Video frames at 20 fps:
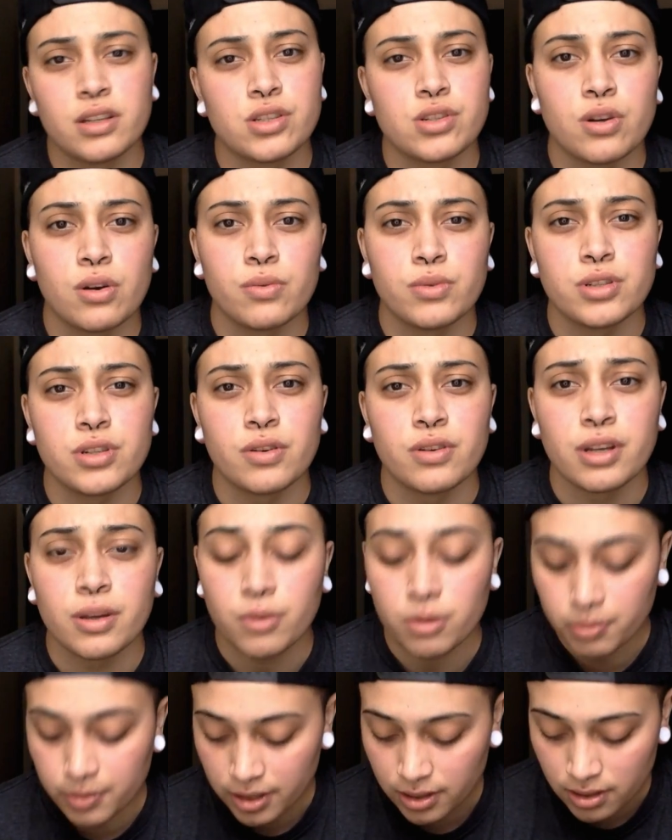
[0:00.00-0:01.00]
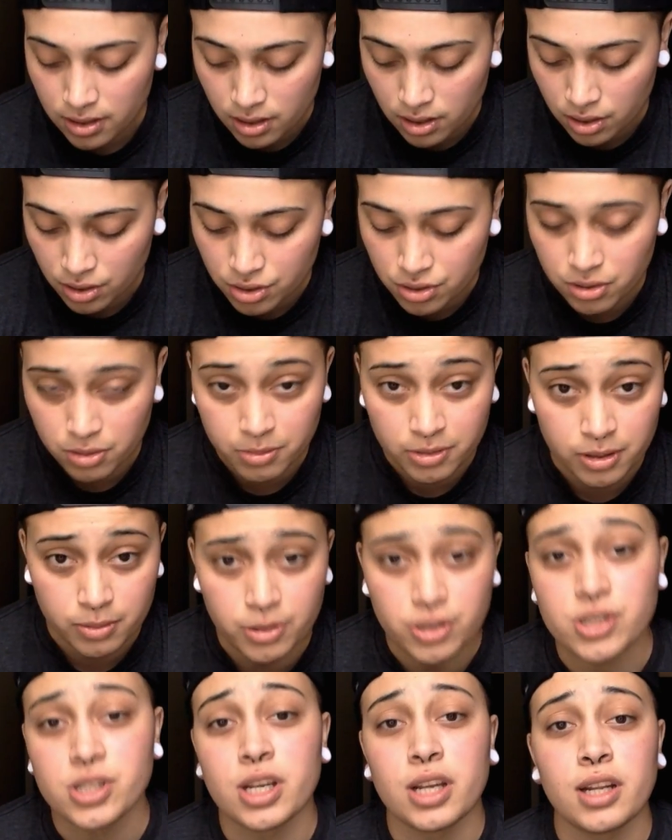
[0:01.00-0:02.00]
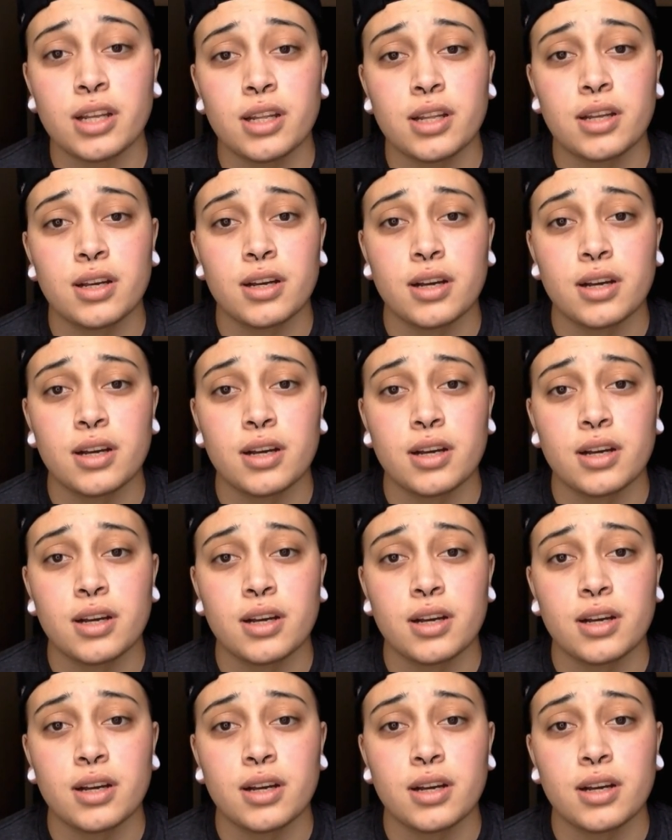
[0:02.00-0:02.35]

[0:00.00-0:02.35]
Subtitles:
that y'all would donate would be extremely appreciated.